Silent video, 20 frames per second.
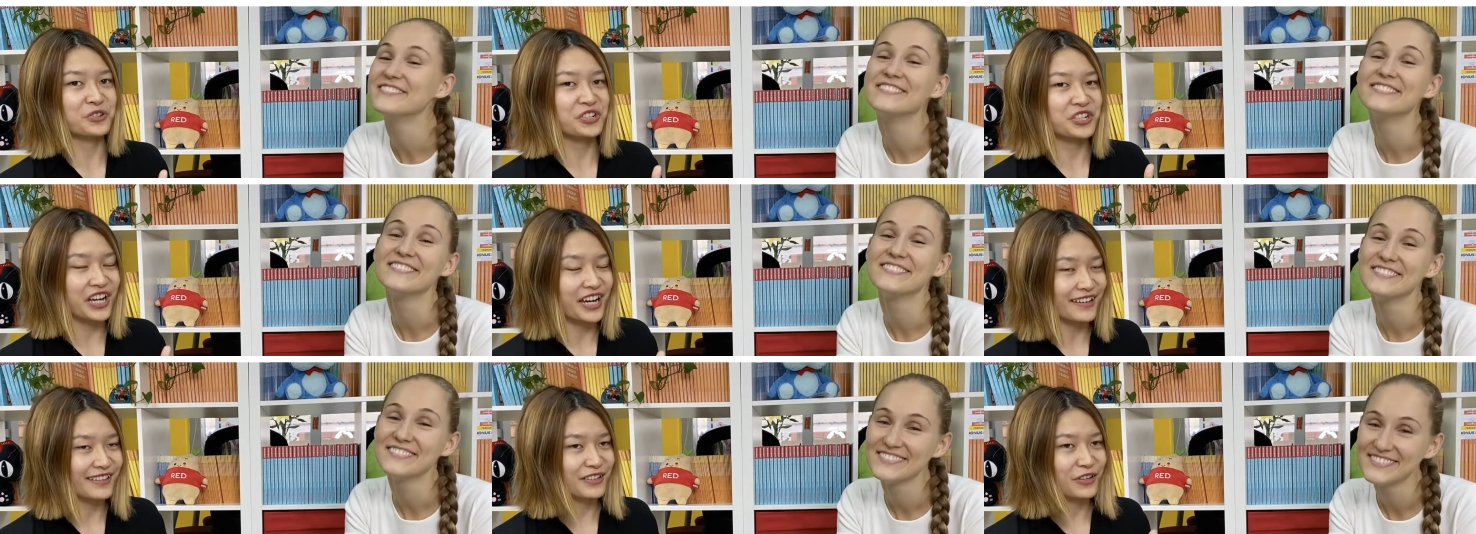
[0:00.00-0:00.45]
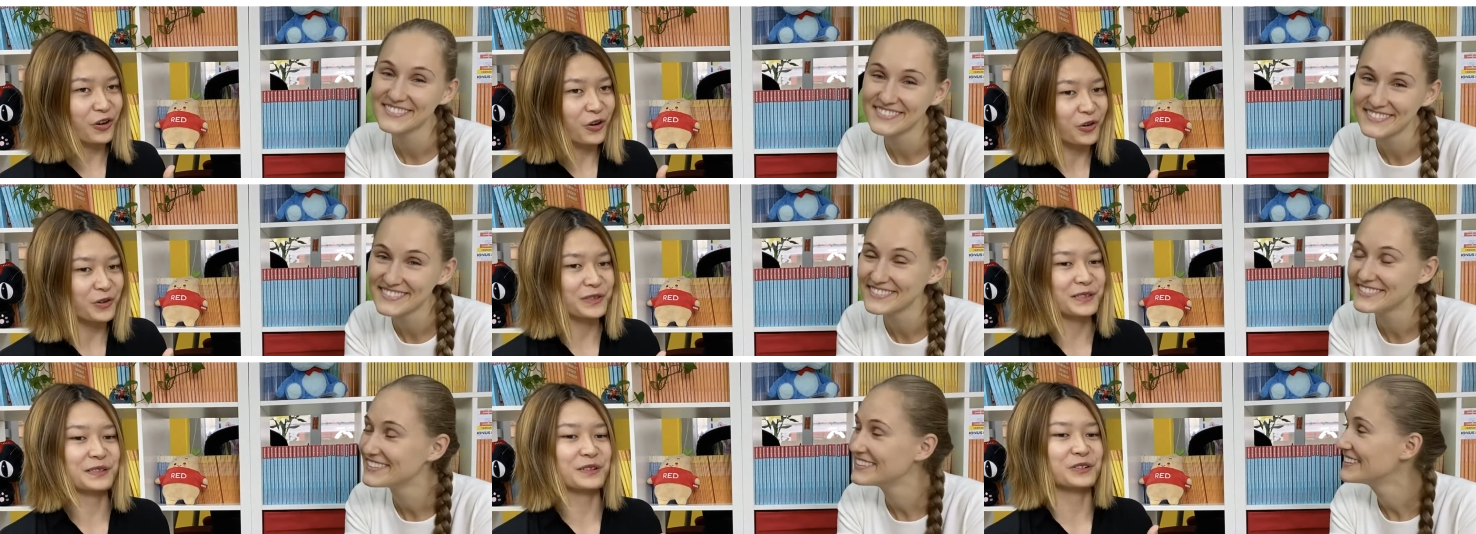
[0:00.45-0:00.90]
Speaker 1: just
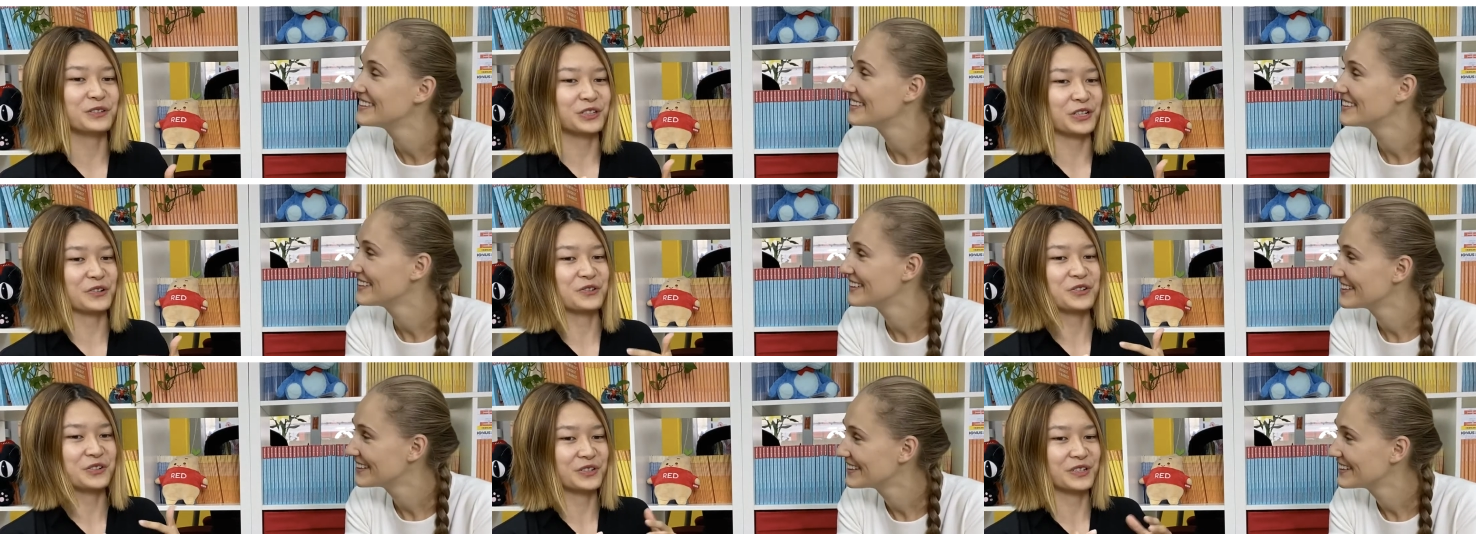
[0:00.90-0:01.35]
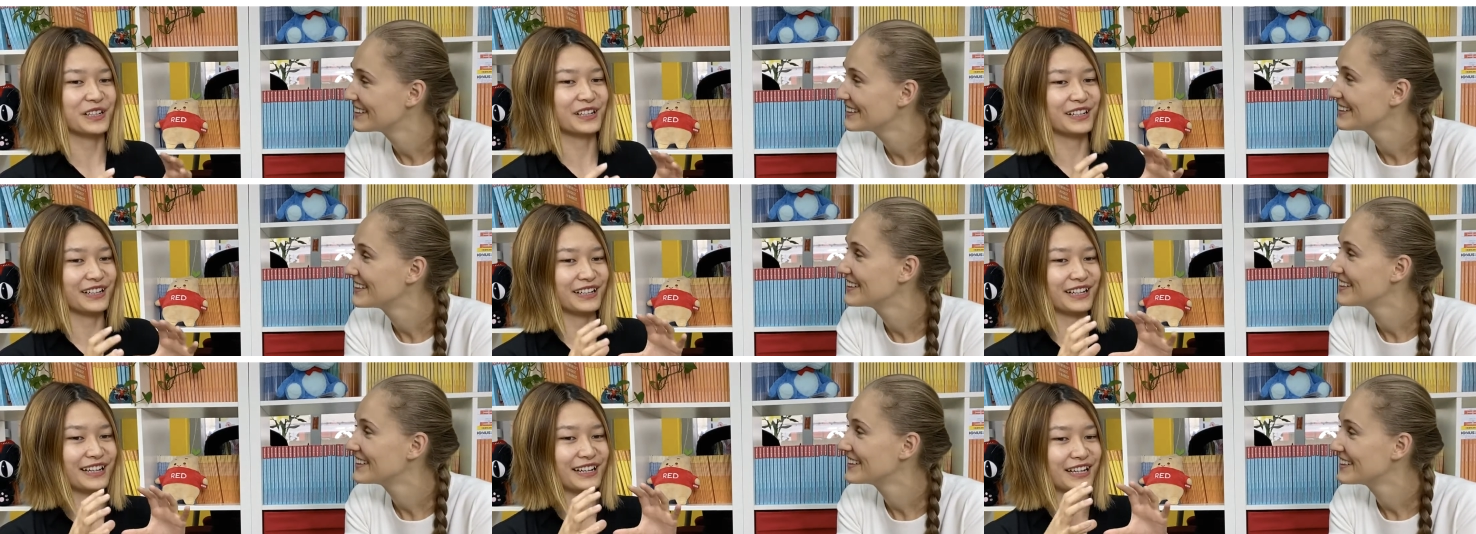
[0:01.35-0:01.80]
also launched
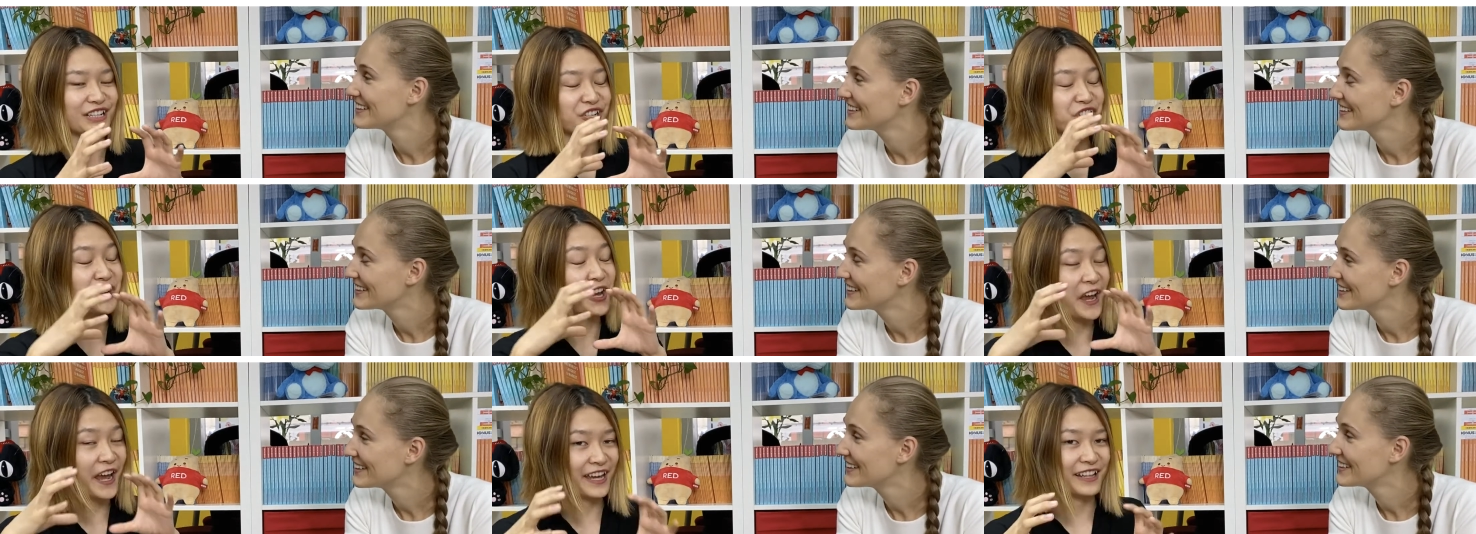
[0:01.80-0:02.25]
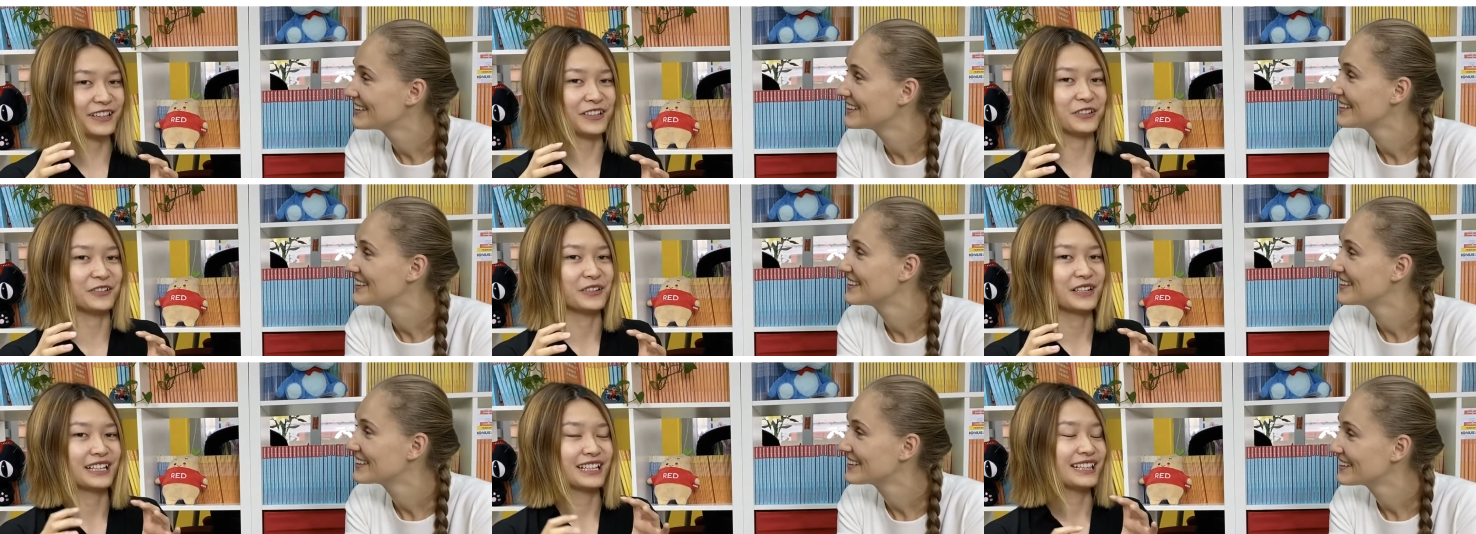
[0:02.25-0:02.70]
a channel
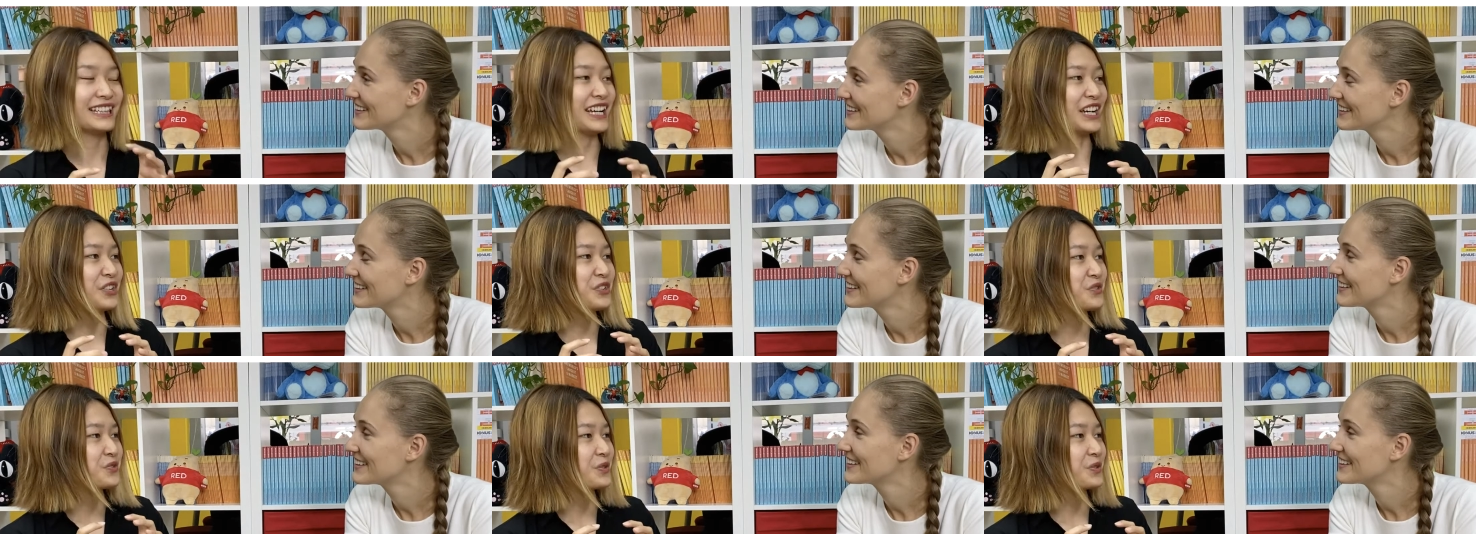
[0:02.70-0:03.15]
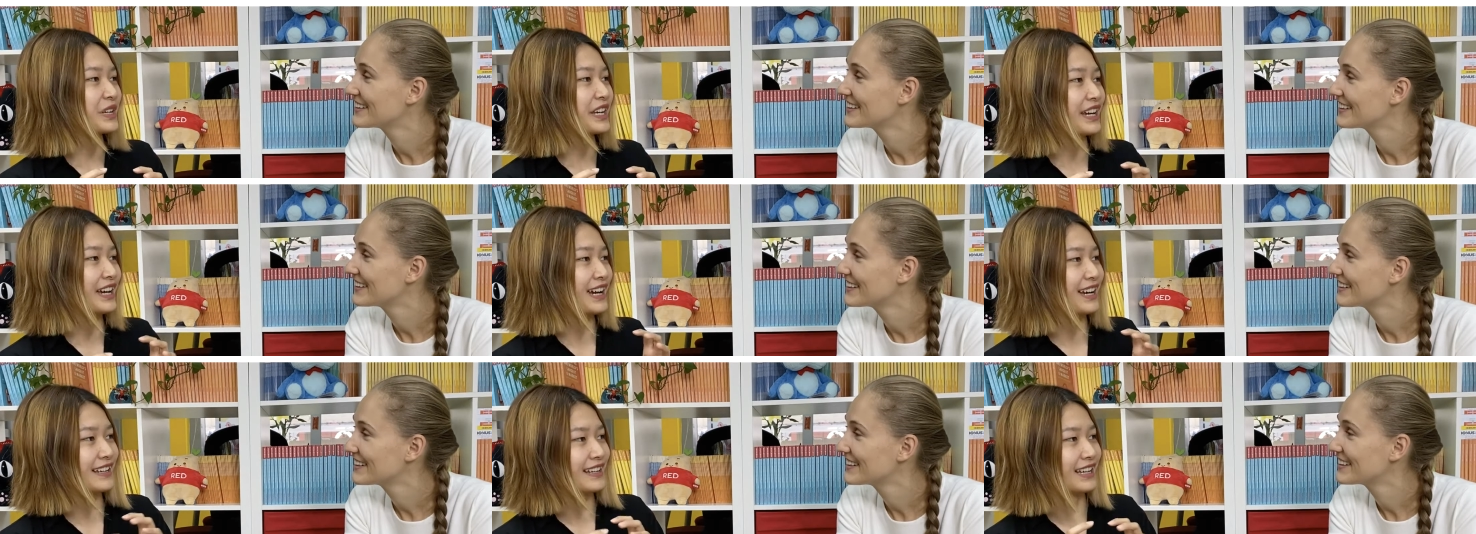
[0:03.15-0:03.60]
that you can uh,